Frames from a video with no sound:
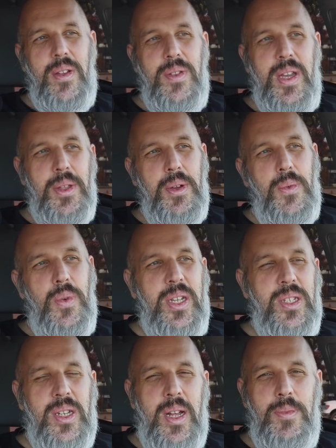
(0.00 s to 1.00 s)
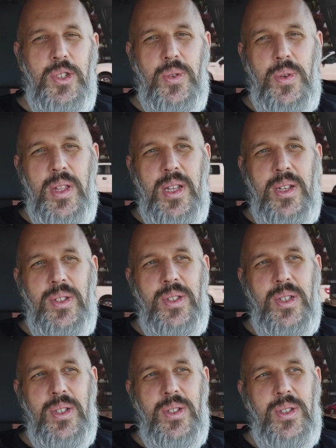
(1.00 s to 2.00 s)
The other reason I'm doing this
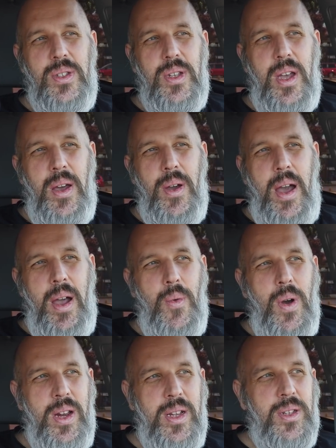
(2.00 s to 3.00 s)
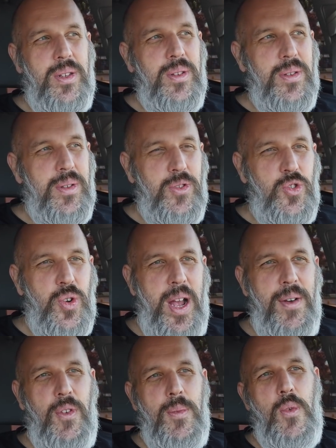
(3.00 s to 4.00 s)
is I want to
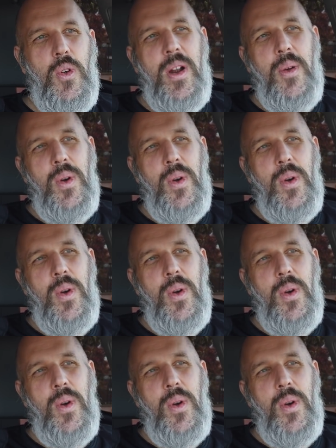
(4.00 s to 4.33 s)
travel more.